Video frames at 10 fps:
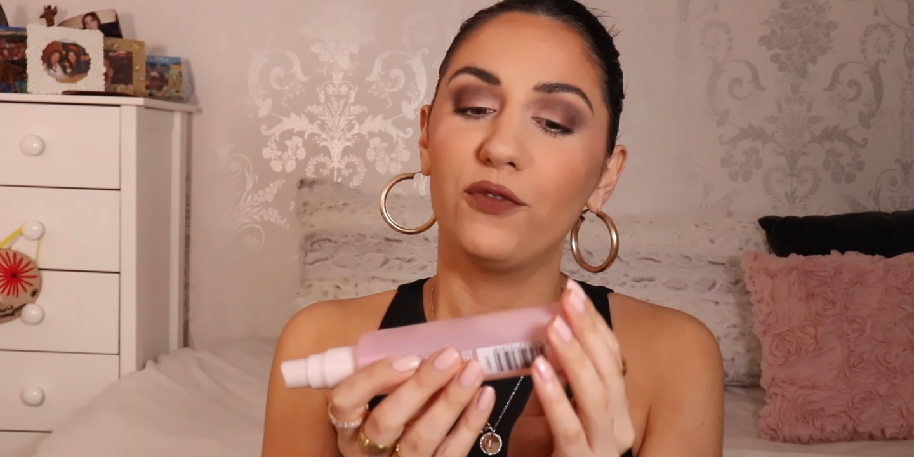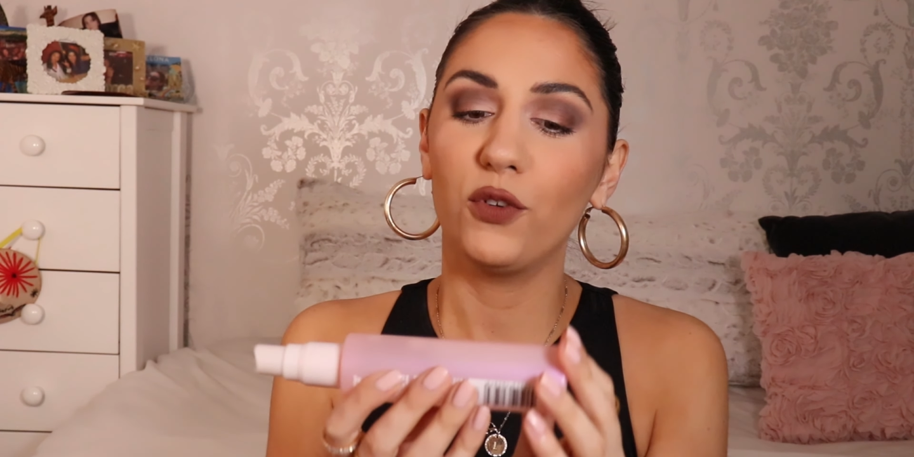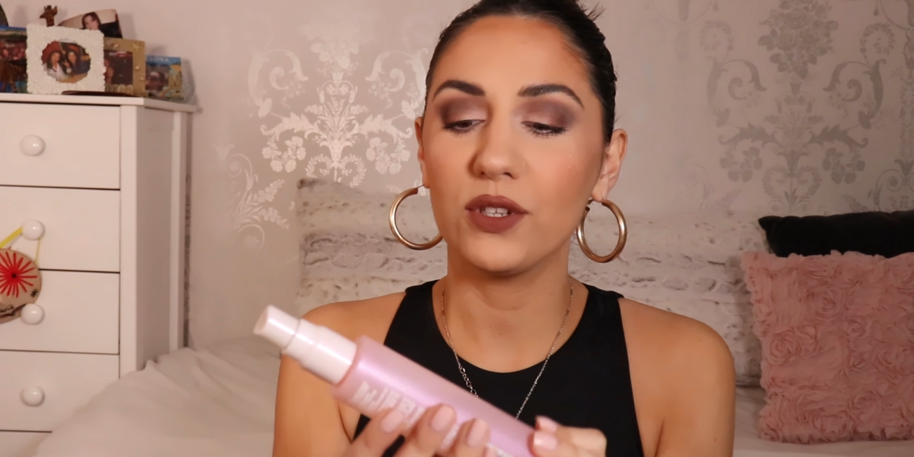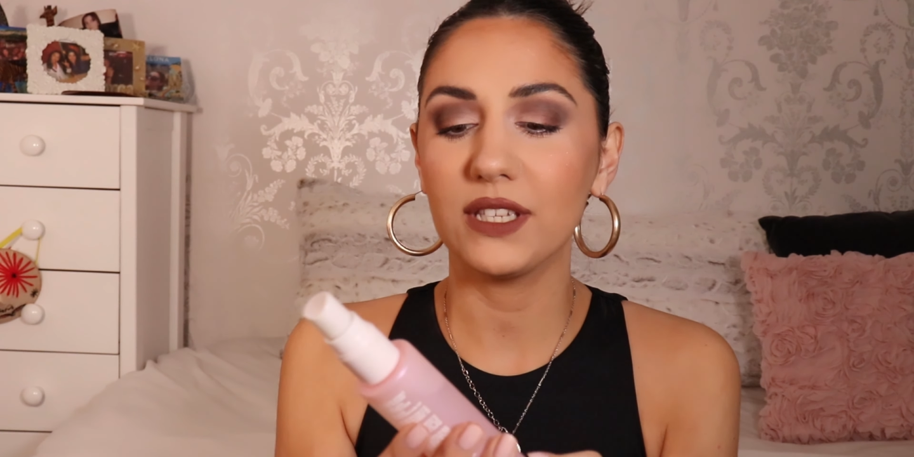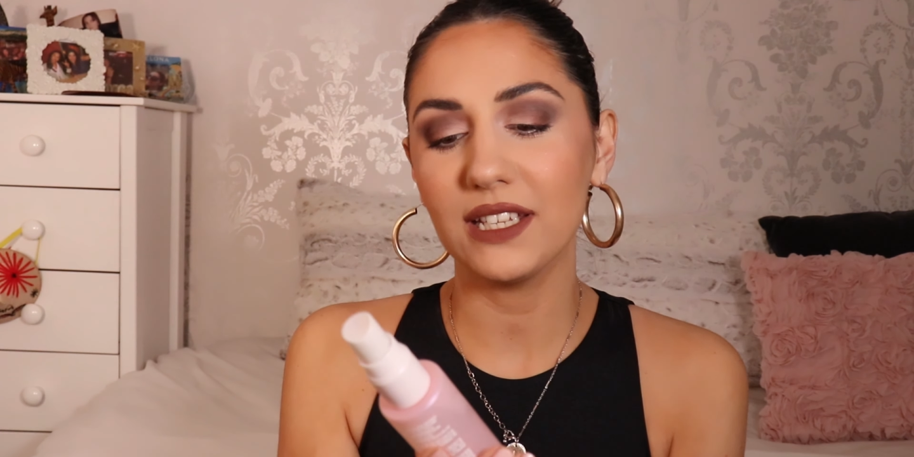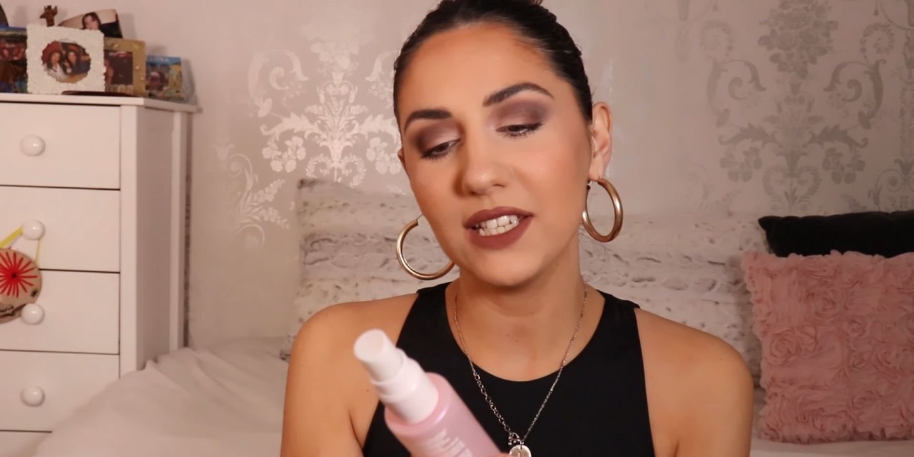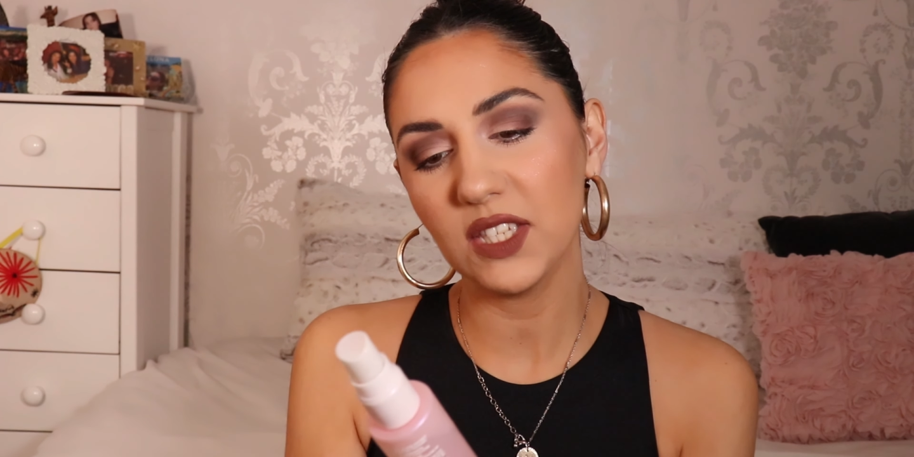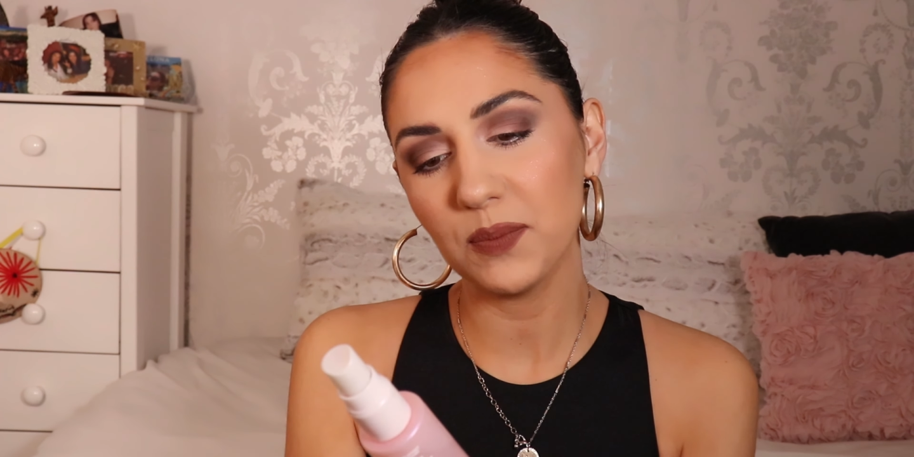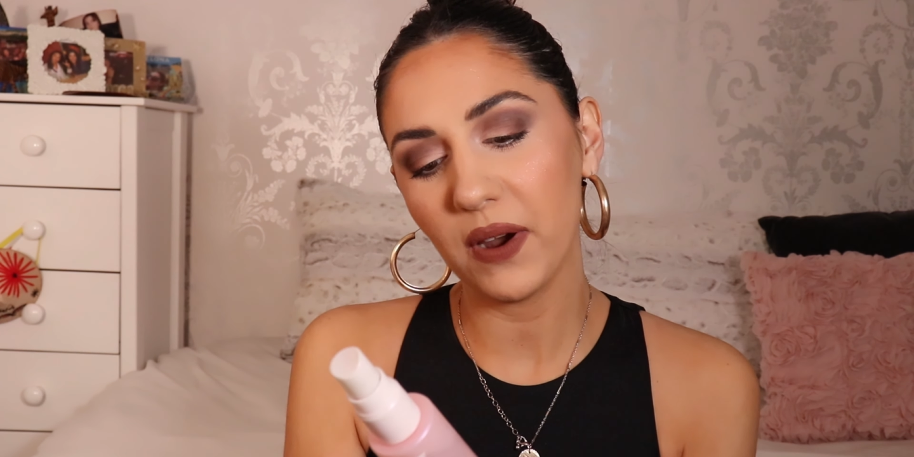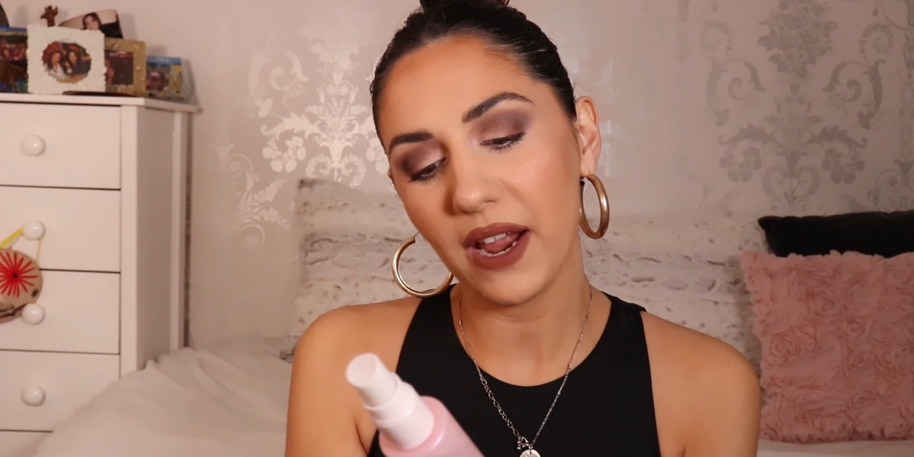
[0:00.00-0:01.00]
for setting
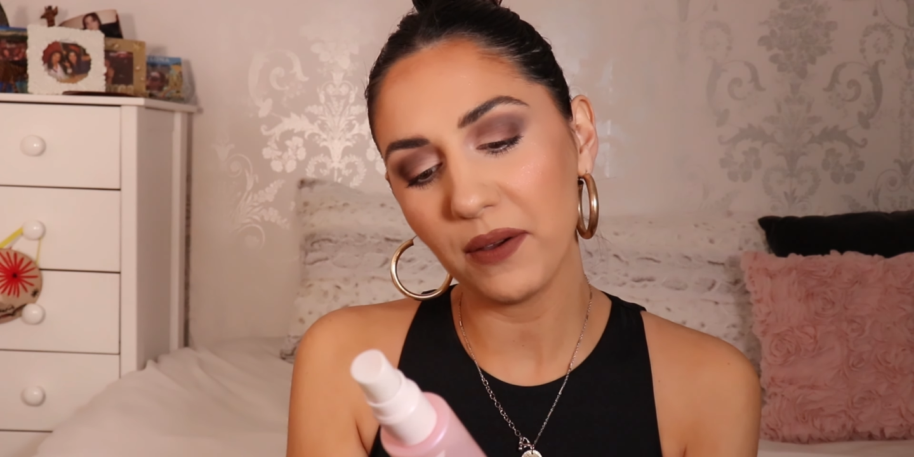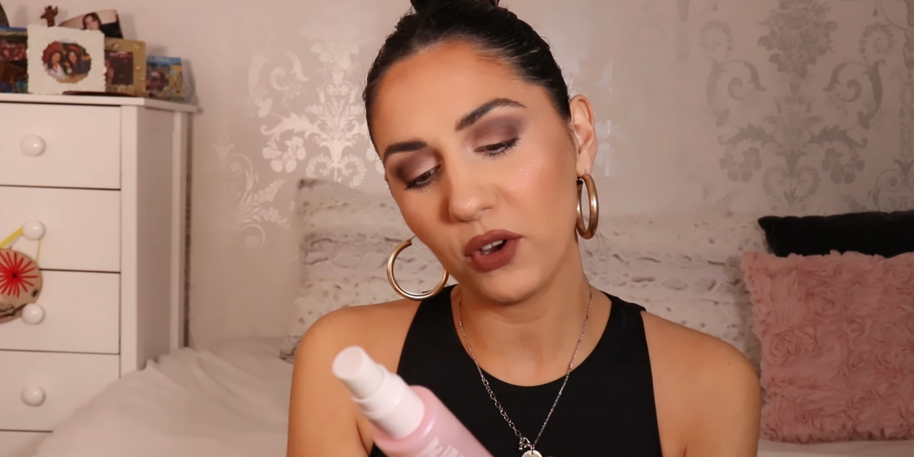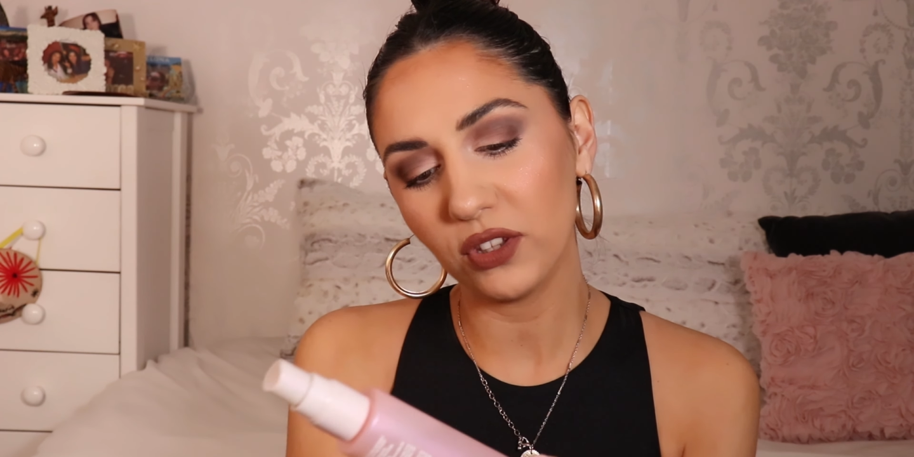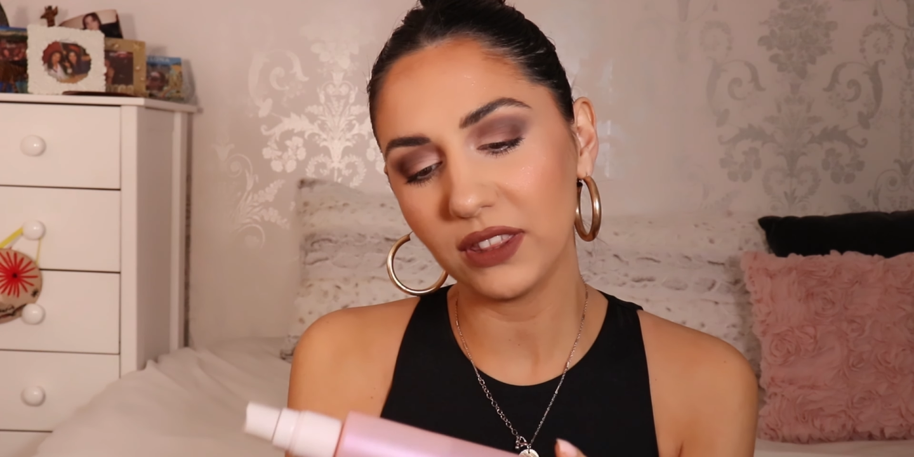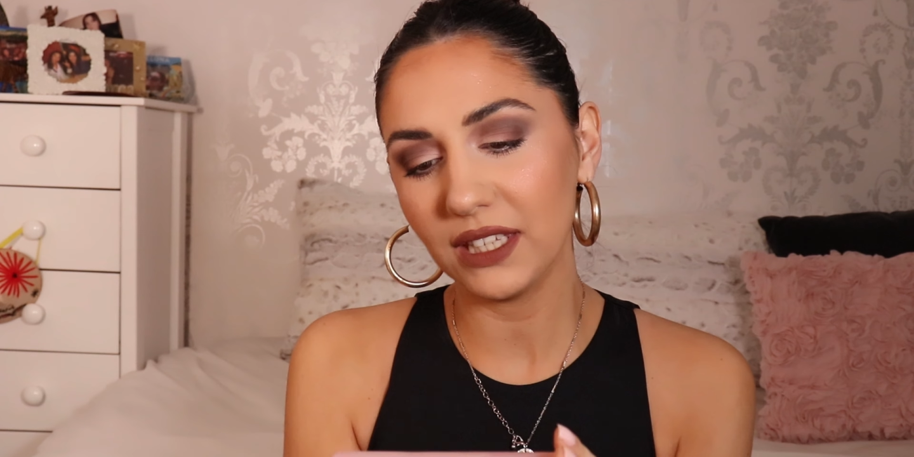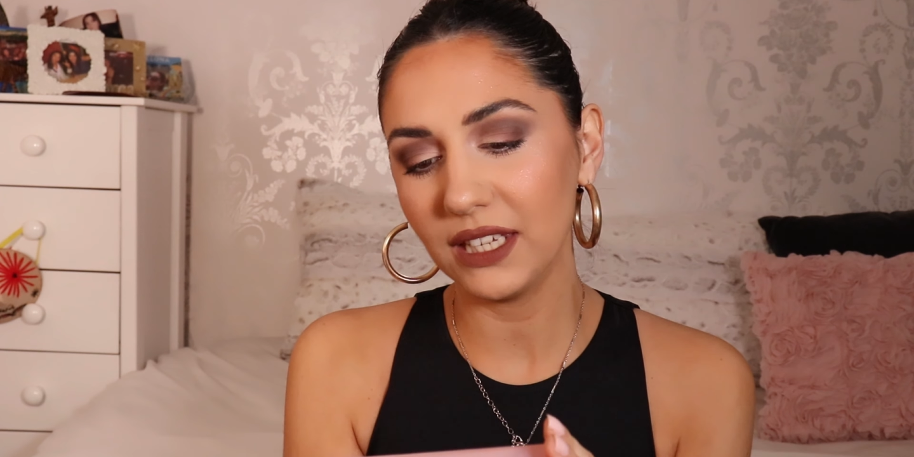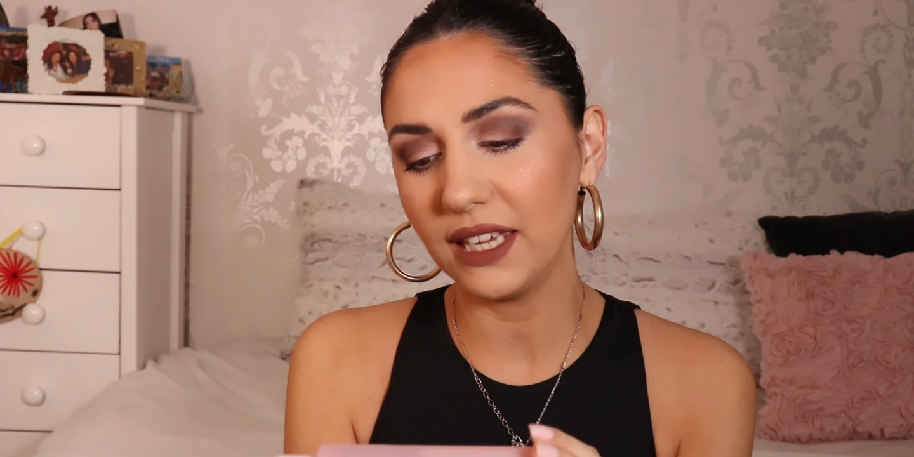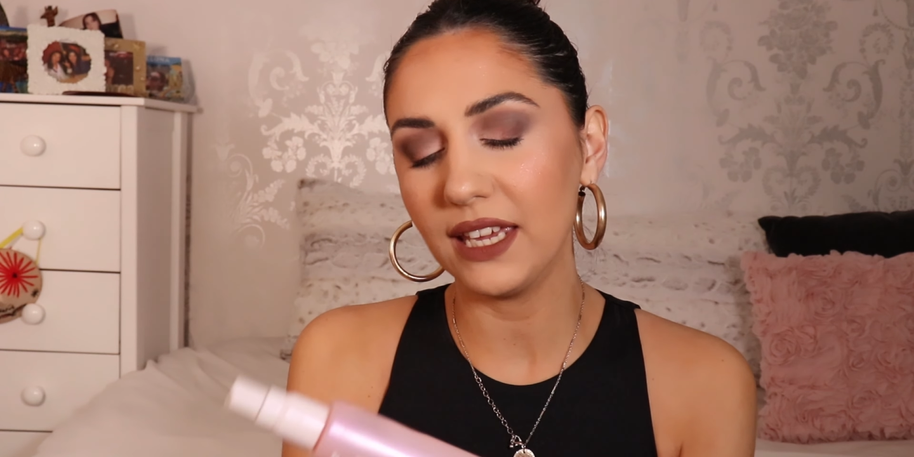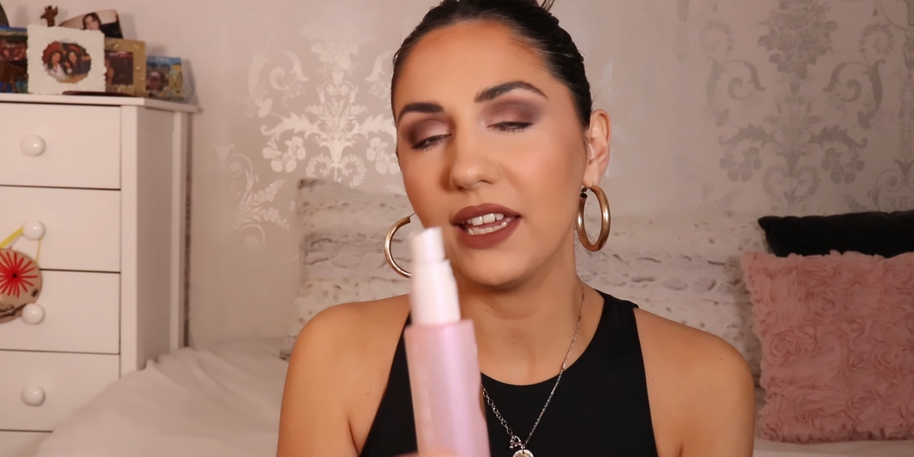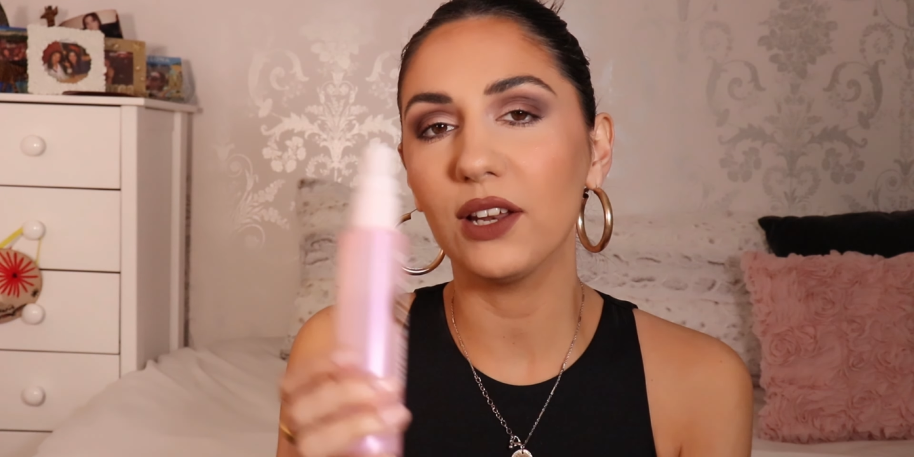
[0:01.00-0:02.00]
spray, I got
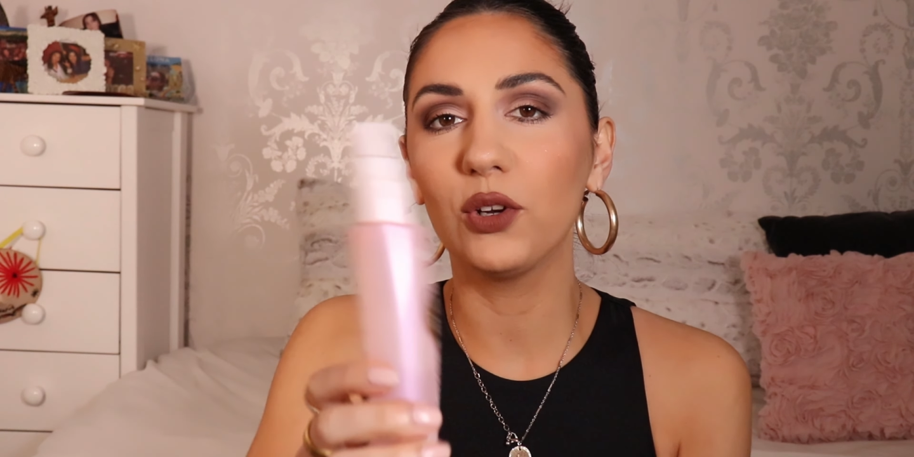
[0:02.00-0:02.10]
the